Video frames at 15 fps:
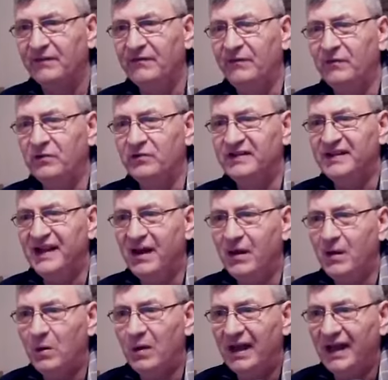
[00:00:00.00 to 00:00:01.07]
For
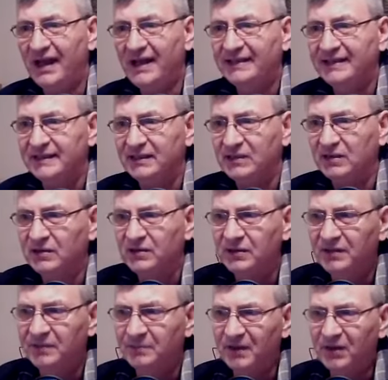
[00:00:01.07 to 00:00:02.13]
thou hast
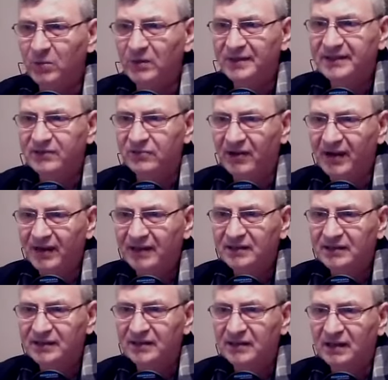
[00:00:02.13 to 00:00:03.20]
girded me with
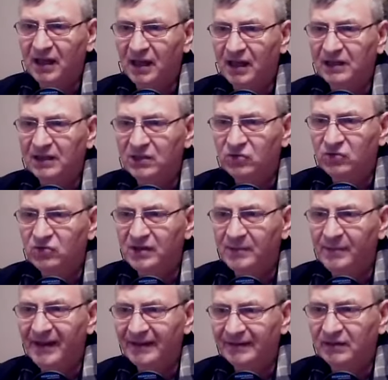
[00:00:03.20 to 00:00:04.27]
strength unto
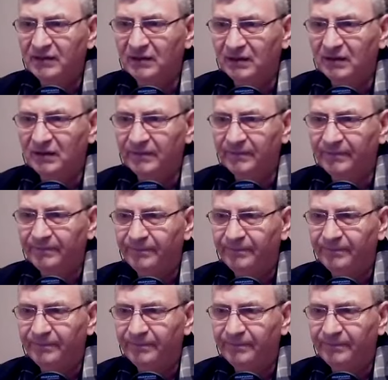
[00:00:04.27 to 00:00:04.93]
the battle.